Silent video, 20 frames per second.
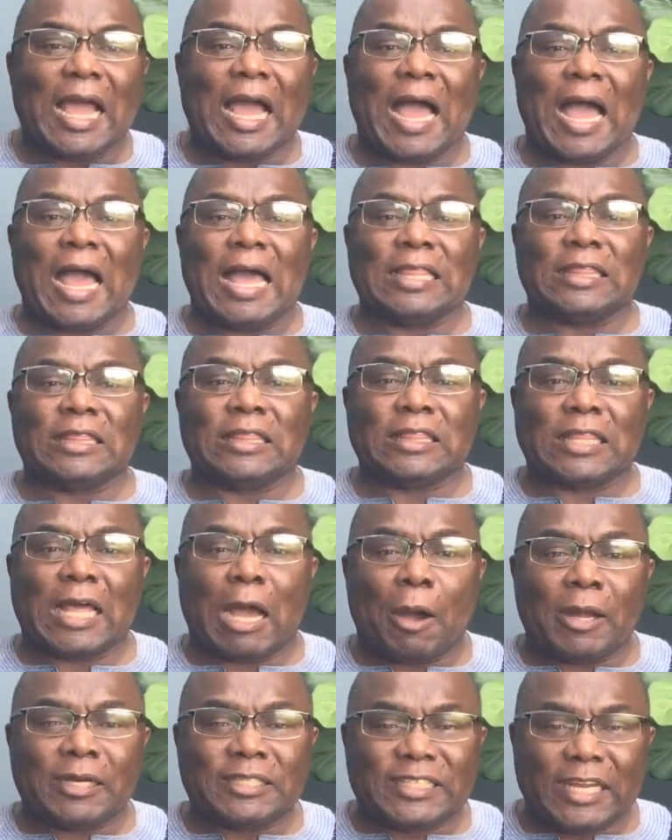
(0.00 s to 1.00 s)
and
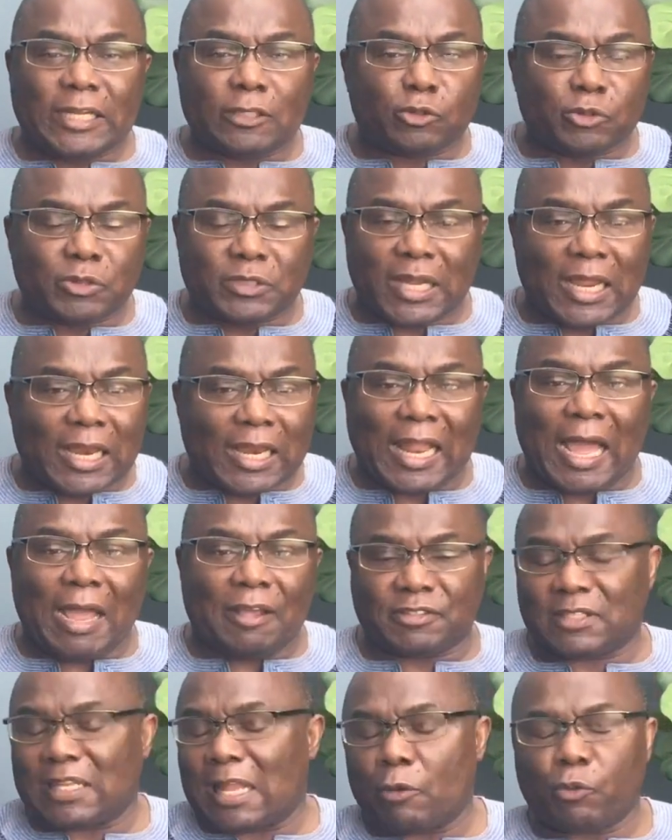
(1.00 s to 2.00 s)
our day-to-day
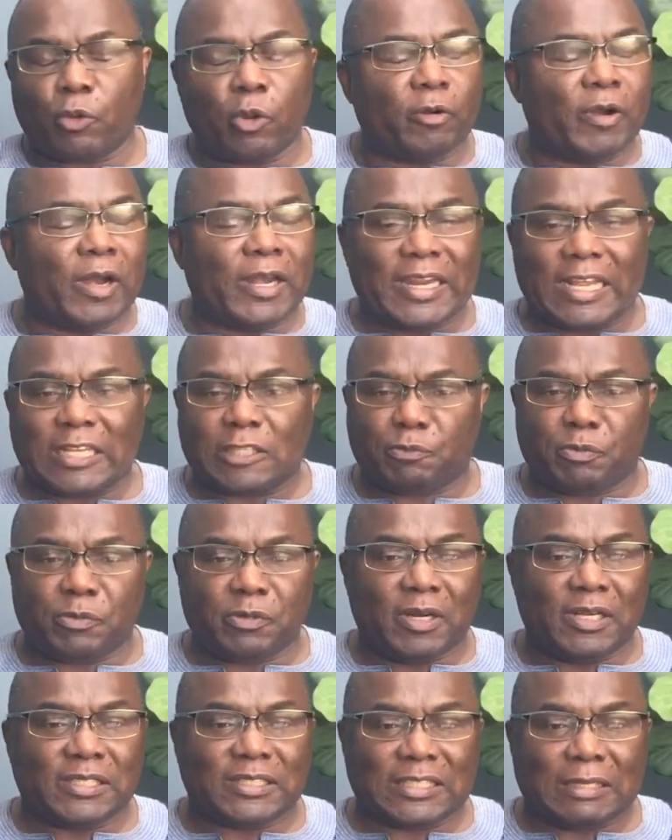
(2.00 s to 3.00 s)
lives, like we're already
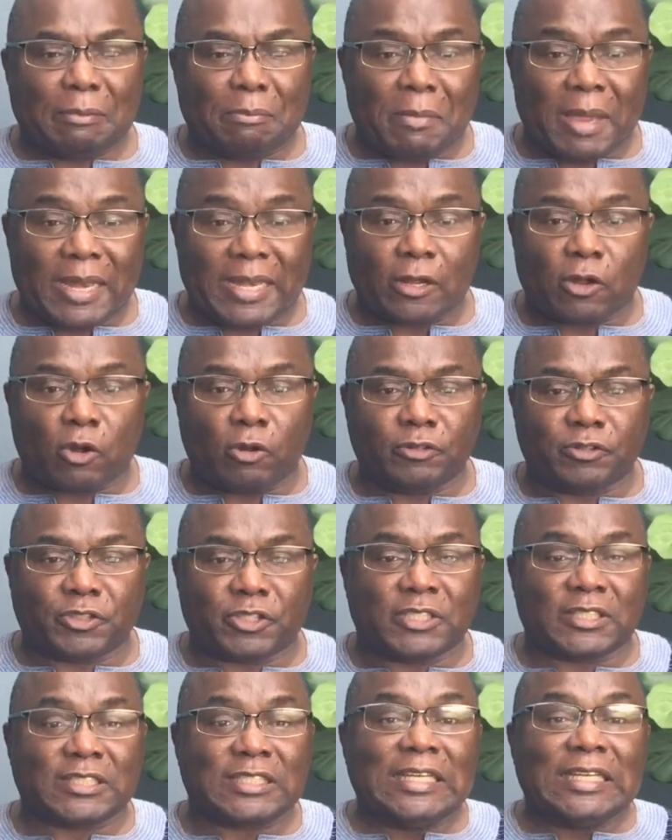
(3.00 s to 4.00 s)
experiencing in many
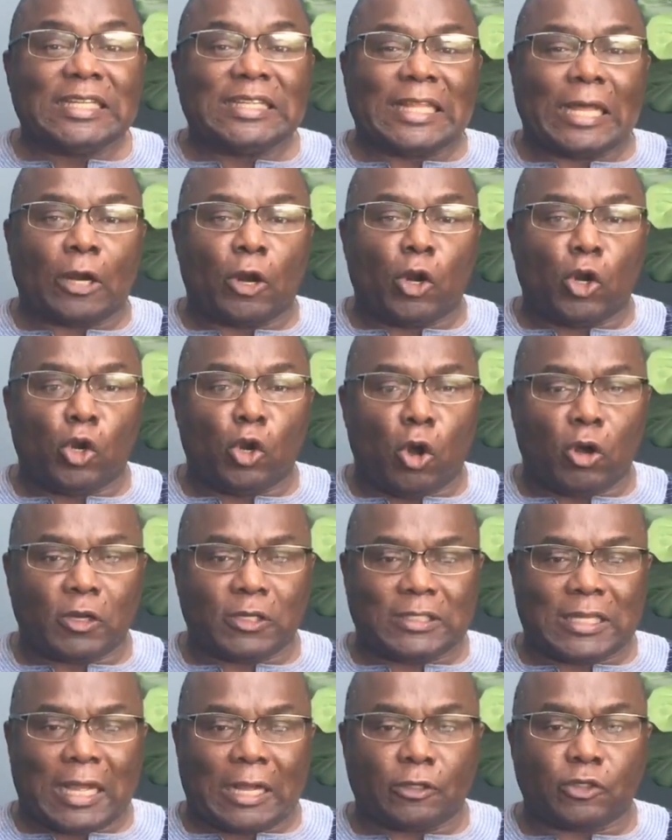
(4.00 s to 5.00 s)
countries that are on
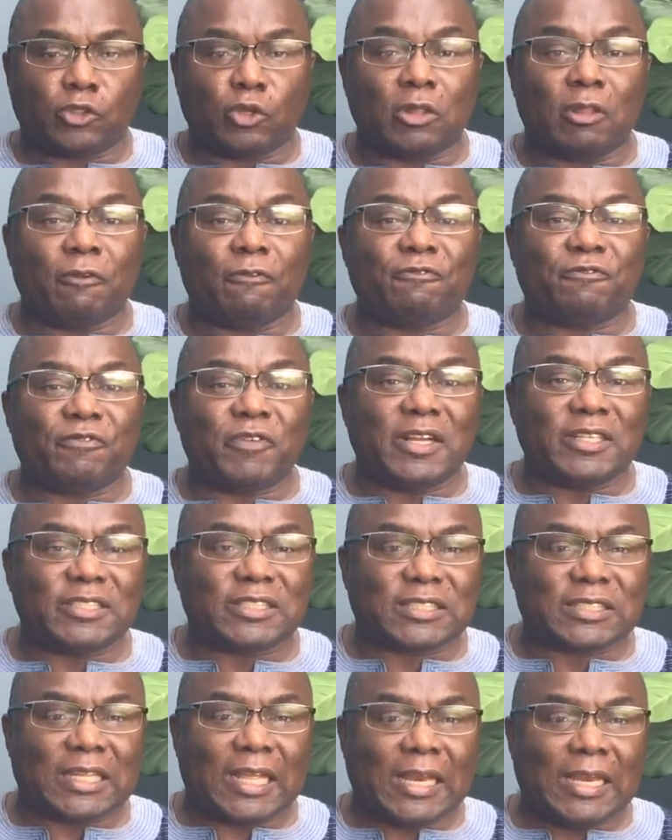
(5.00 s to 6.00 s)
lockdown. So the
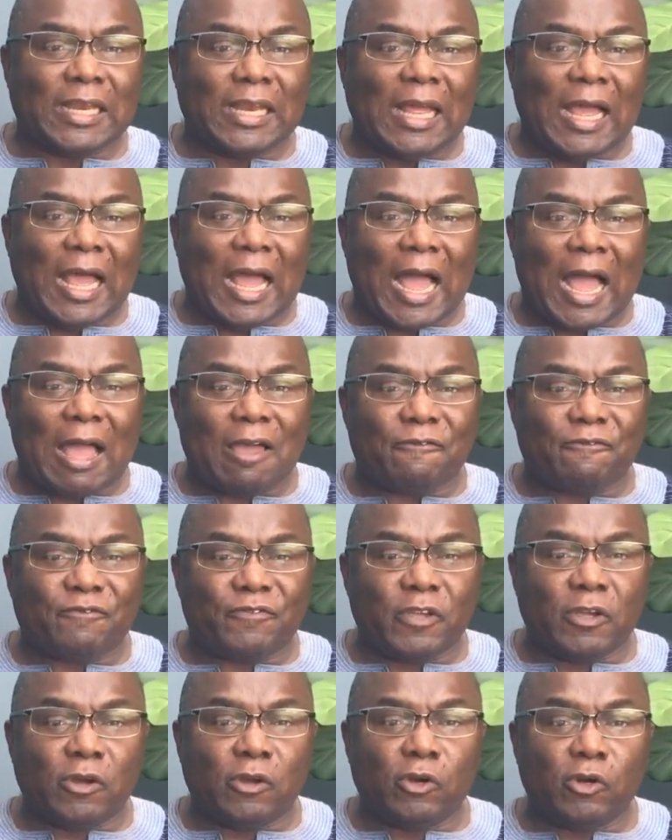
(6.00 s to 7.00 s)
first thing I
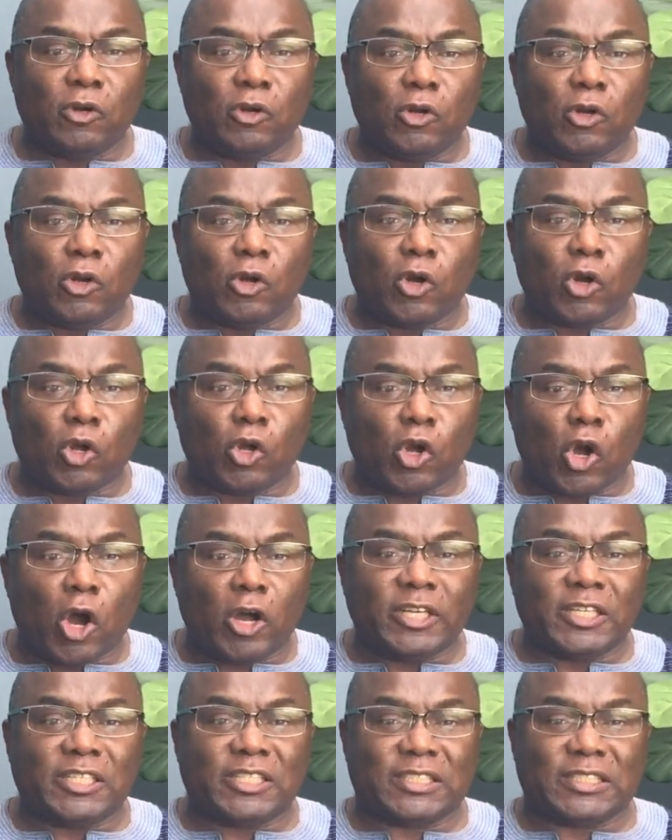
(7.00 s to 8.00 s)
feel
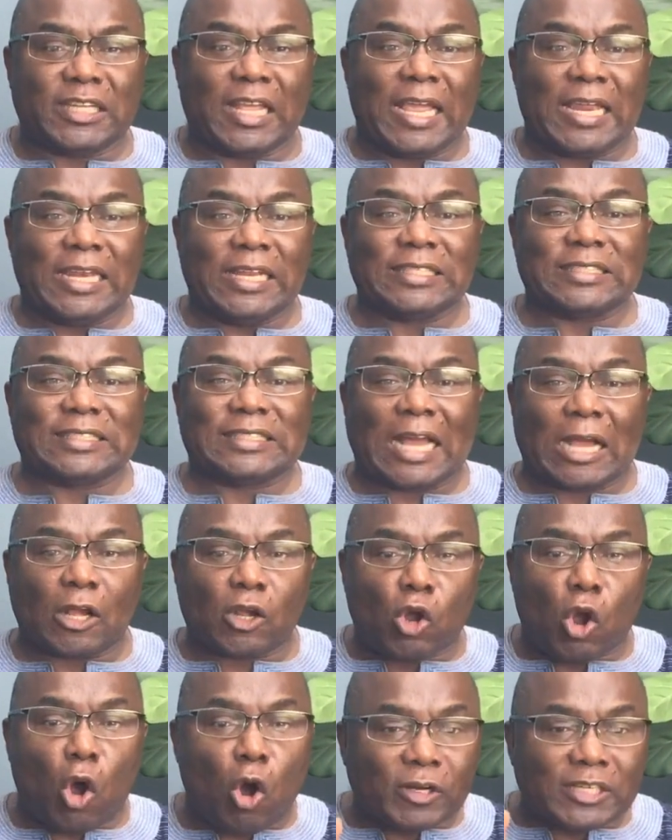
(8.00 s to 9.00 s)
God is saying is
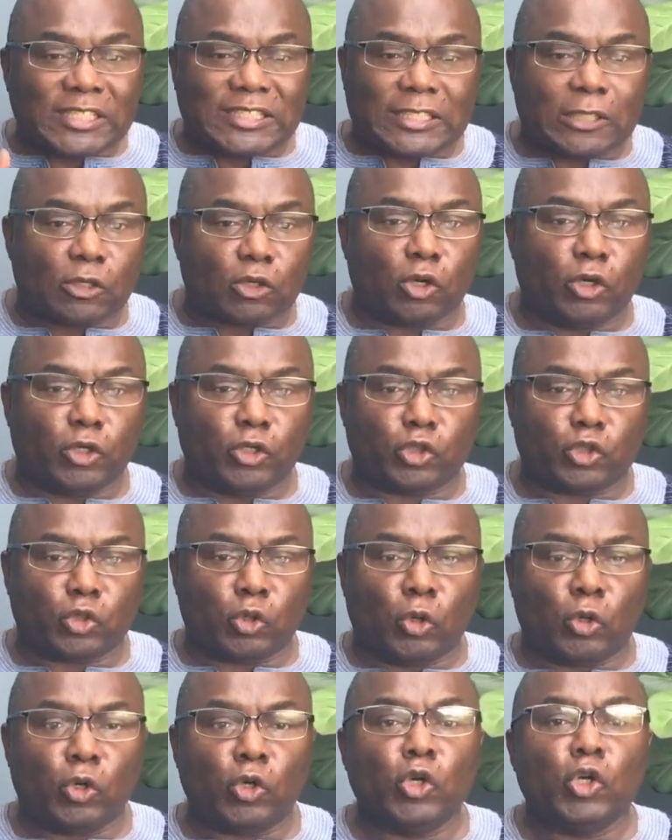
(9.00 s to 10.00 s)
that God is in
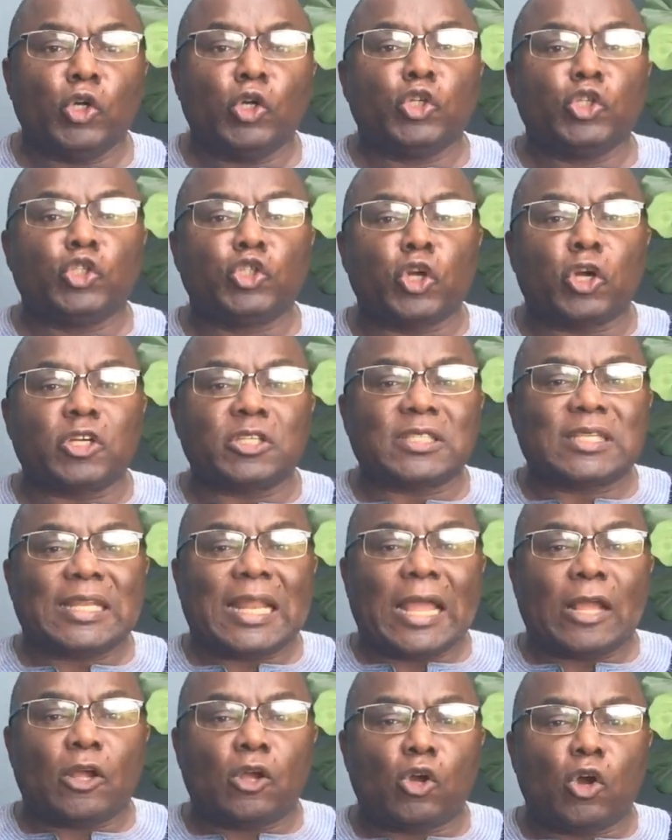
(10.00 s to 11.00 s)
control. Just
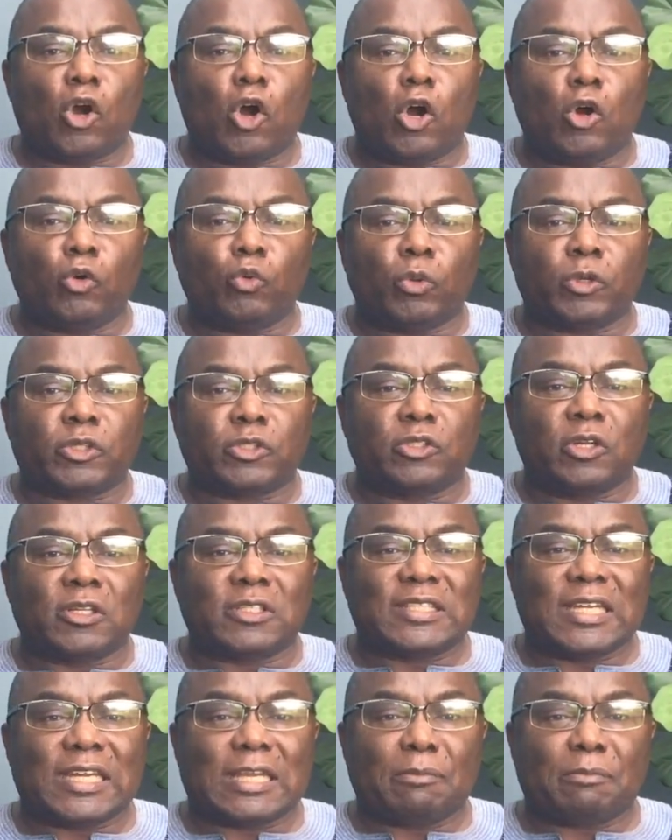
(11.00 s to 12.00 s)
like God was
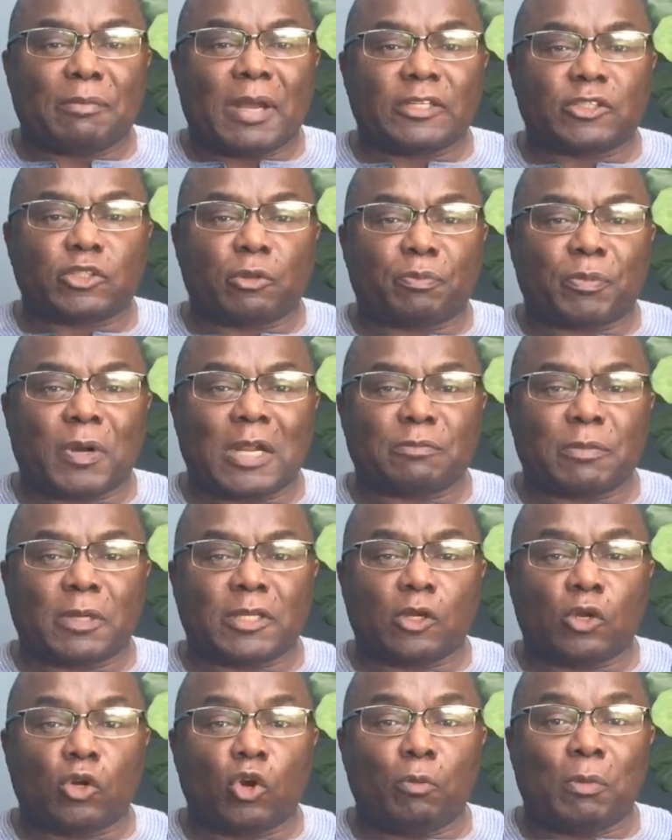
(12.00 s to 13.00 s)
not taken by surprise
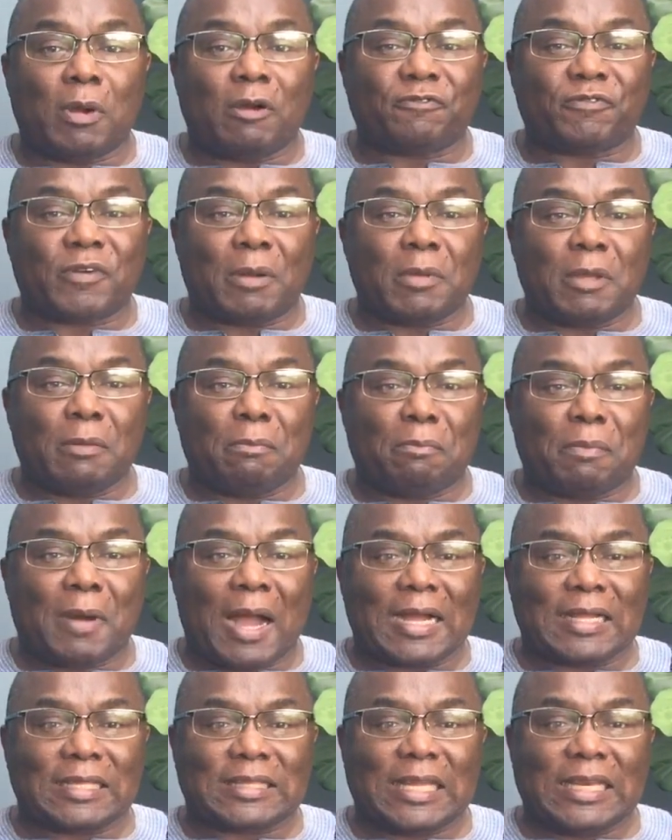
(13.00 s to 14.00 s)
by the global famine
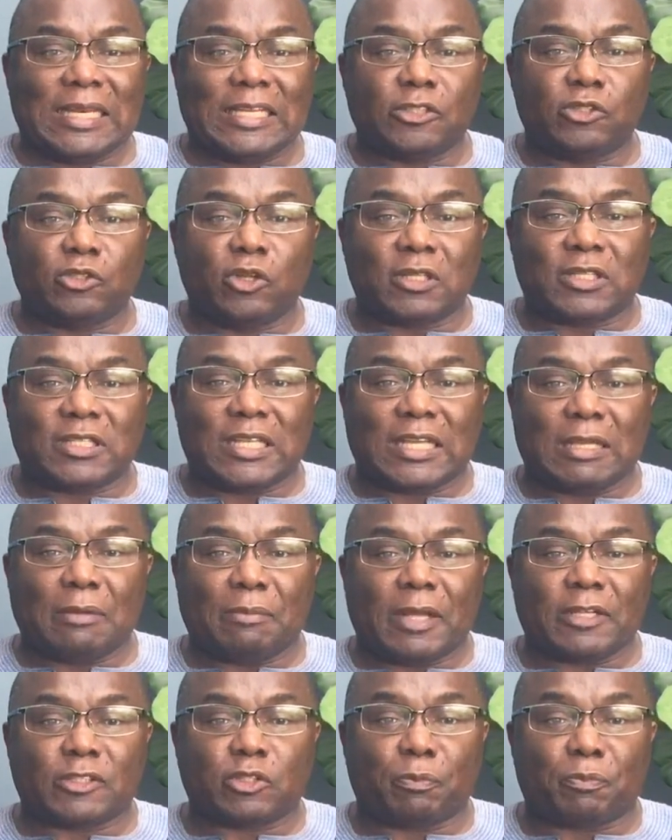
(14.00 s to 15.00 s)
back then, He's not
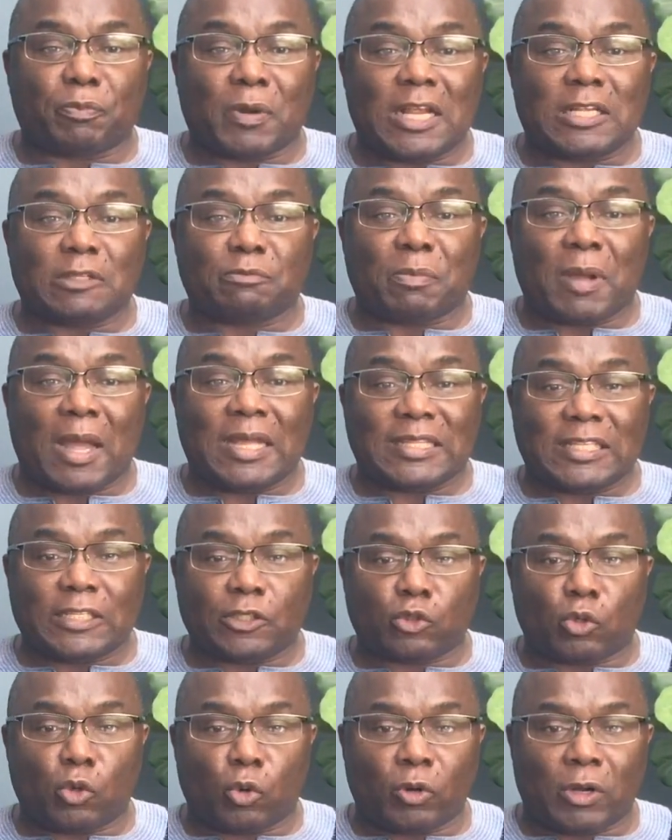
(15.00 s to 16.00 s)
taken by surprise by
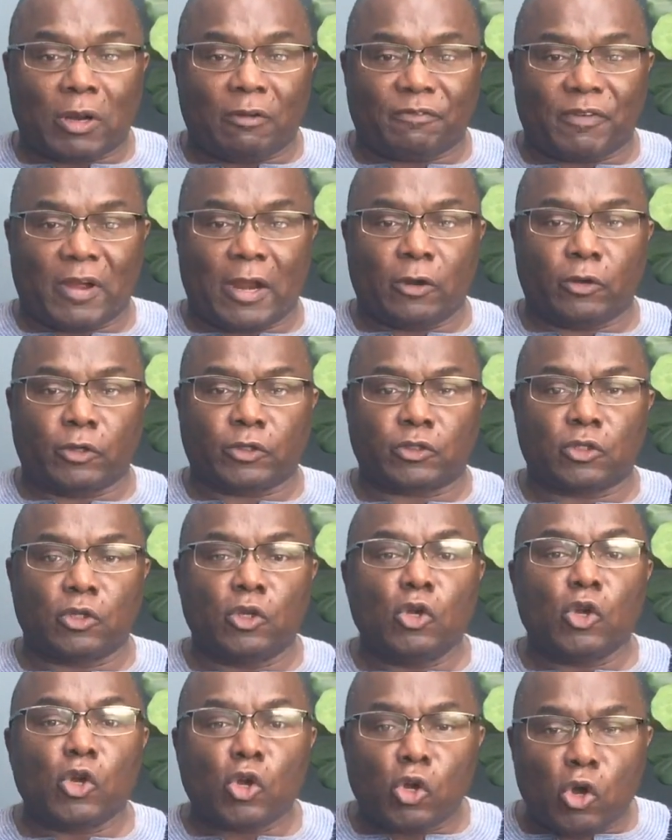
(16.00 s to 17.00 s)
this coronavirus.
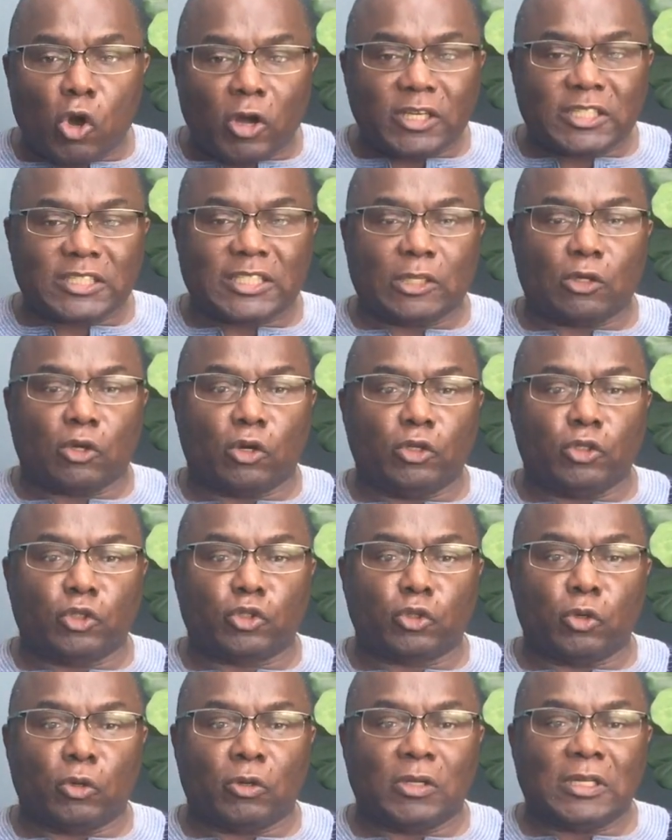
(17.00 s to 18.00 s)
God is in
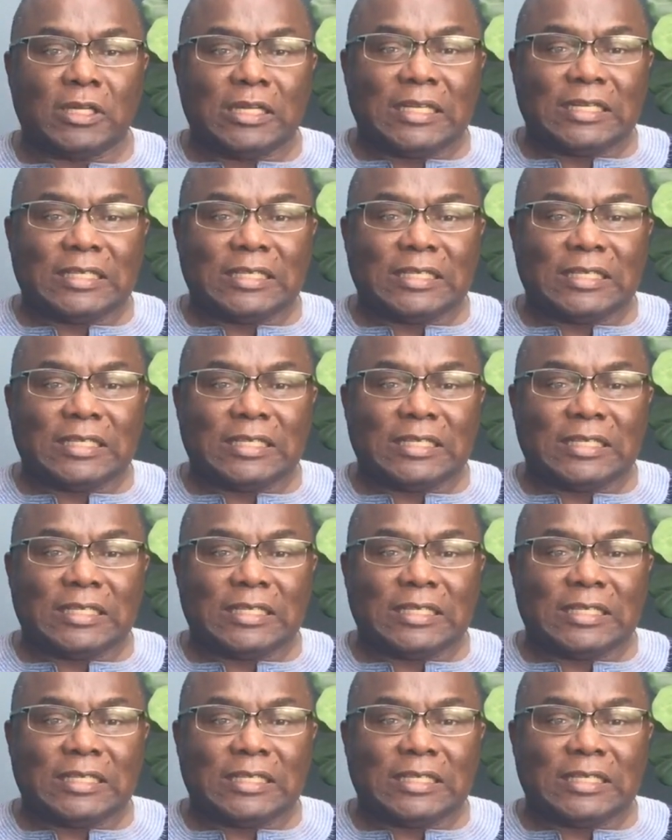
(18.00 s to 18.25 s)
control.